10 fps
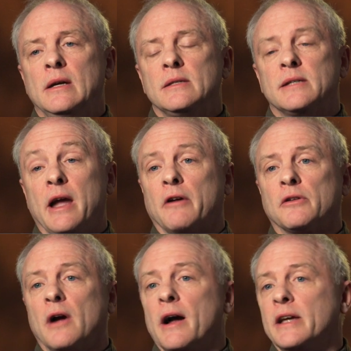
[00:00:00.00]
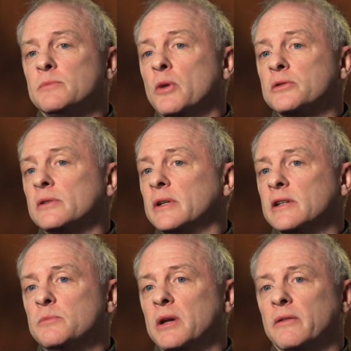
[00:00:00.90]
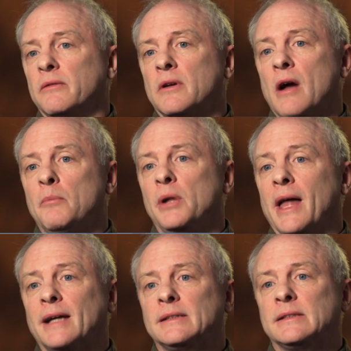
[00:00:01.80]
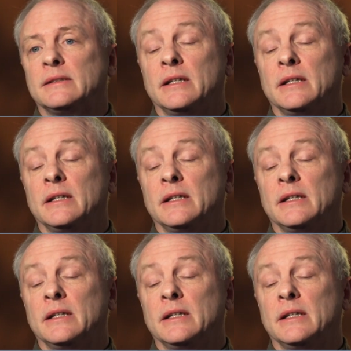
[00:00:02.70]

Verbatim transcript: It's characterized mostly as being complex,